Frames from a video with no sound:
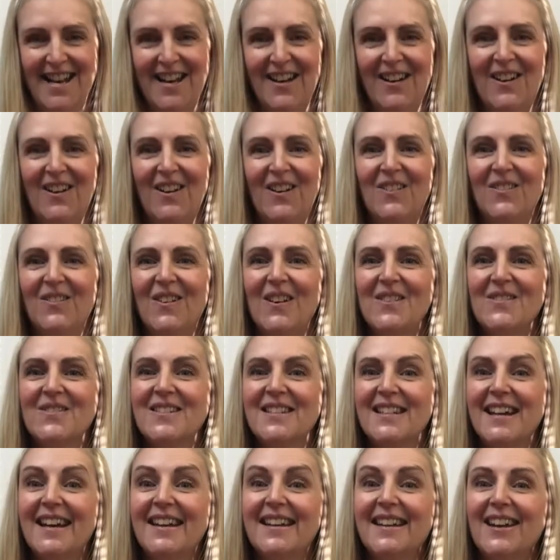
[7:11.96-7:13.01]
Oh, well
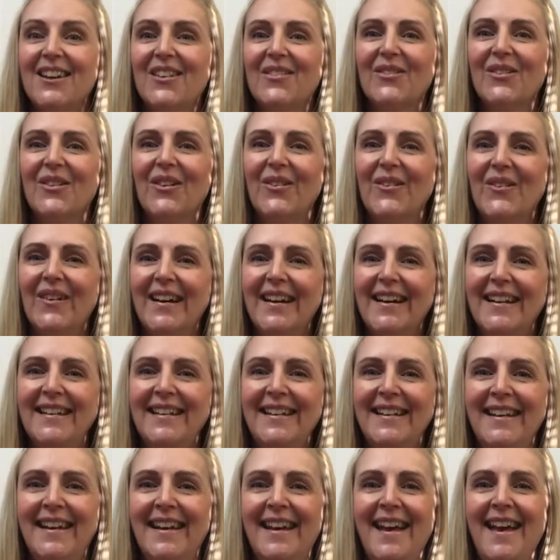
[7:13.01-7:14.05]
done,
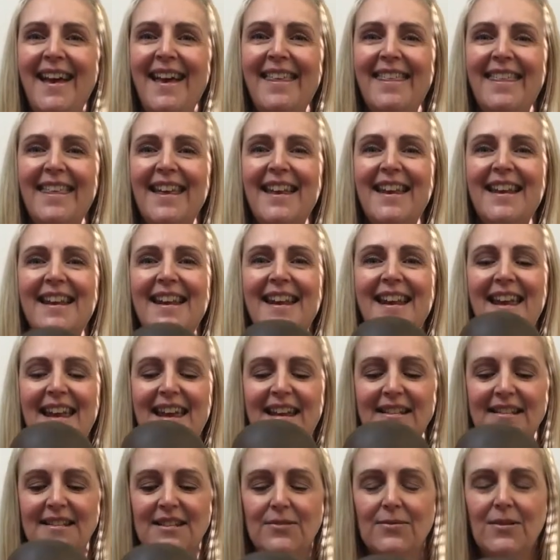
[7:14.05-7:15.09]
everyone. The
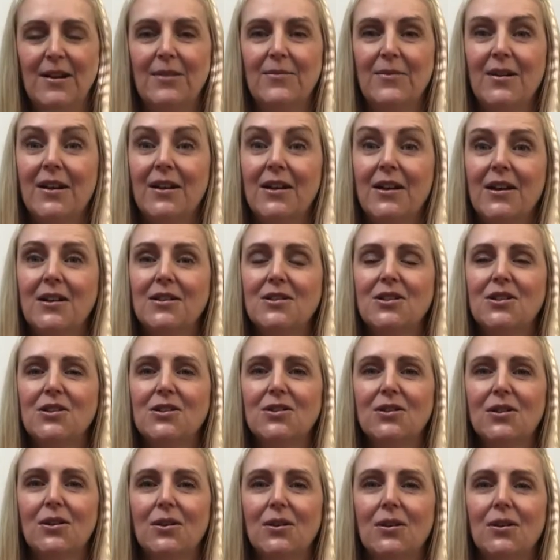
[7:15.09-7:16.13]
next one we're going to
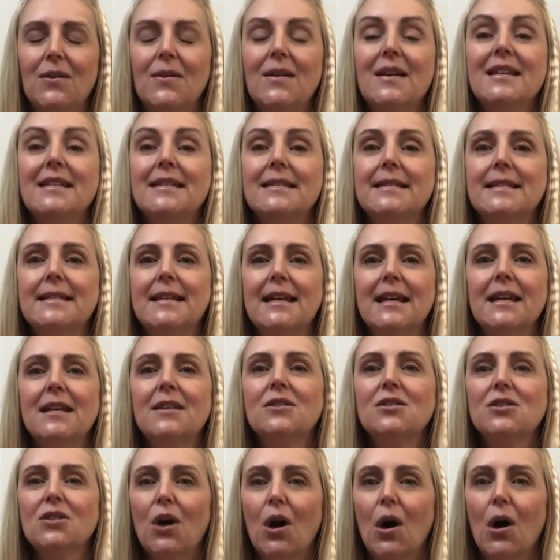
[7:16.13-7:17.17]
do is
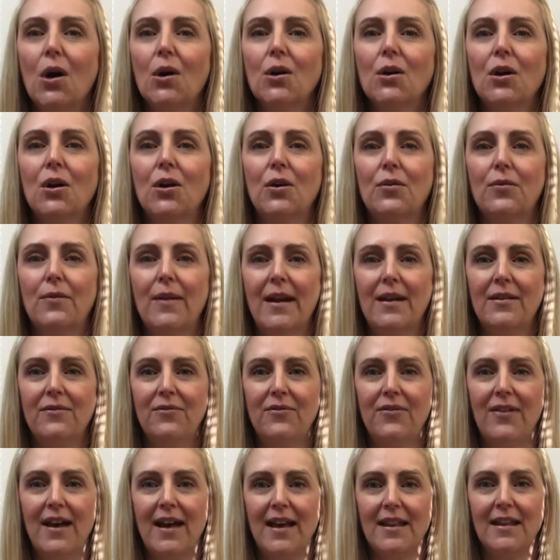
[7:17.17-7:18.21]
TikTok
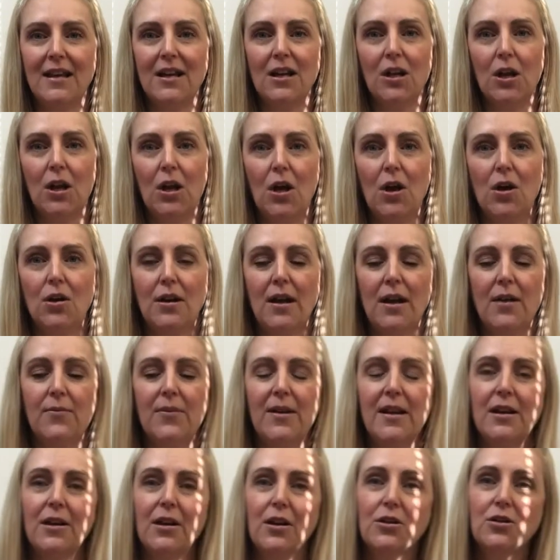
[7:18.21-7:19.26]
grandfather clock, and
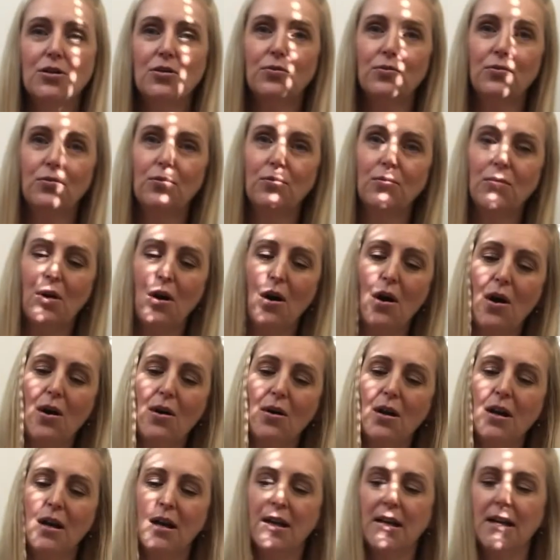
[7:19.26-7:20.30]
we're going to
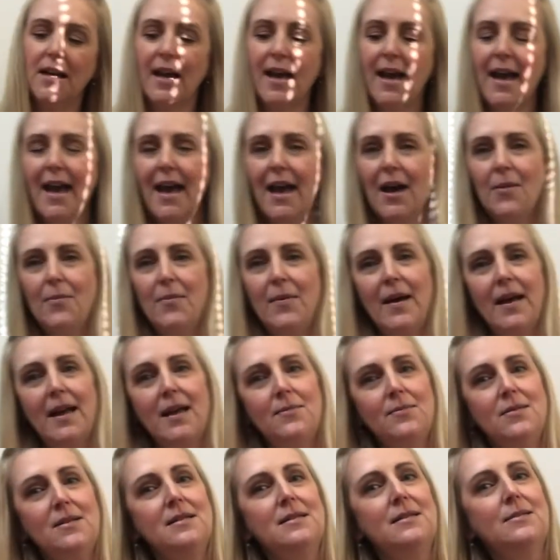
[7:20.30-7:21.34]
rock our
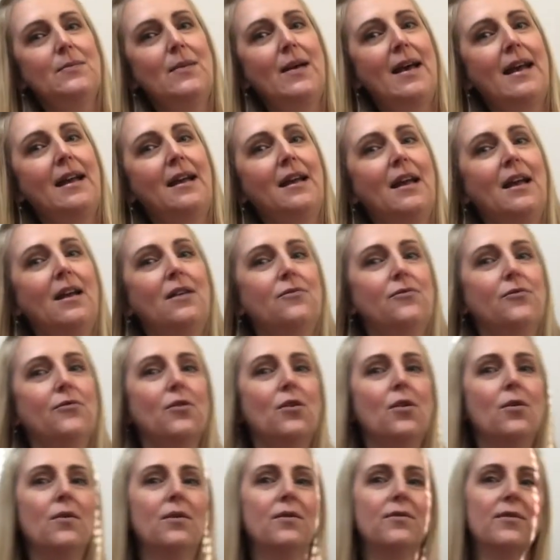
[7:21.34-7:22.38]
babies back and
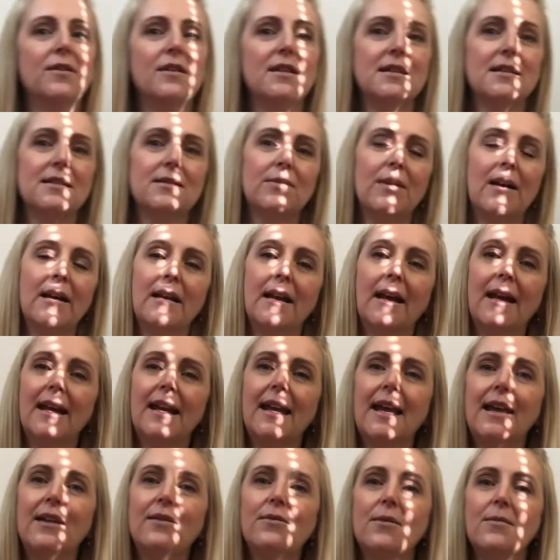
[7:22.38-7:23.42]
forward for this one.
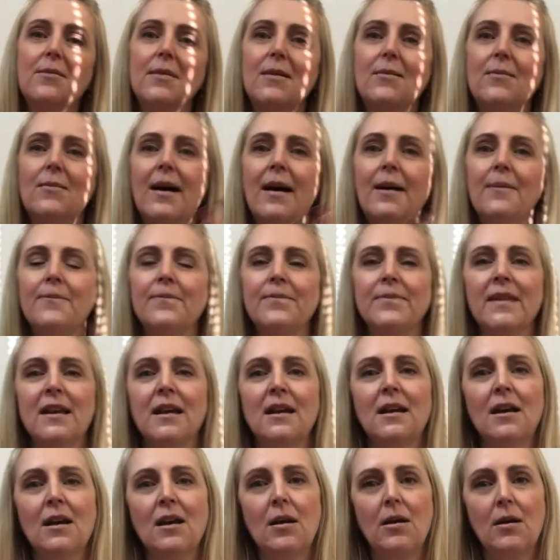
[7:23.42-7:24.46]
Again, remember,
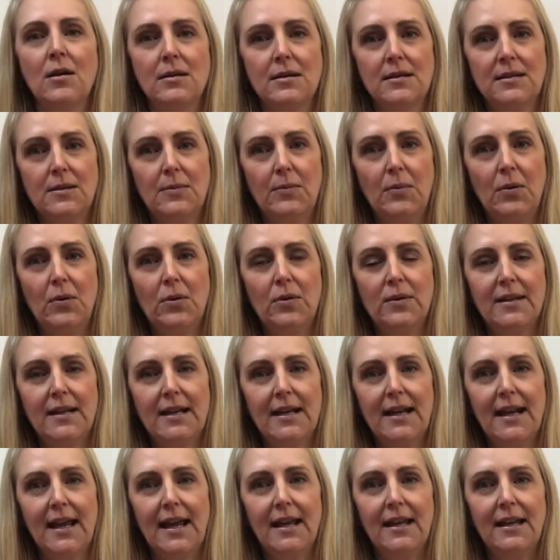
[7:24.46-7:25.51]
support their
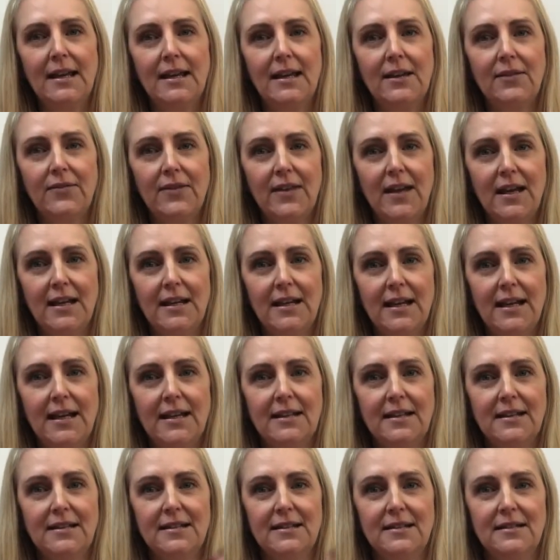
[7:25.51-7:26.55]
neck if they need
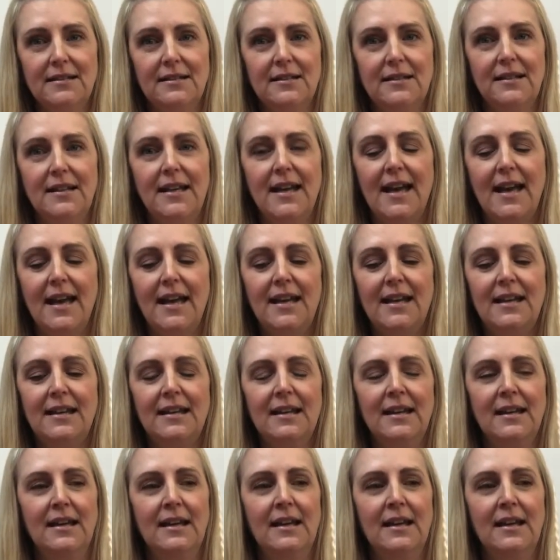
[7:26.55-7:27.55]
it, okay?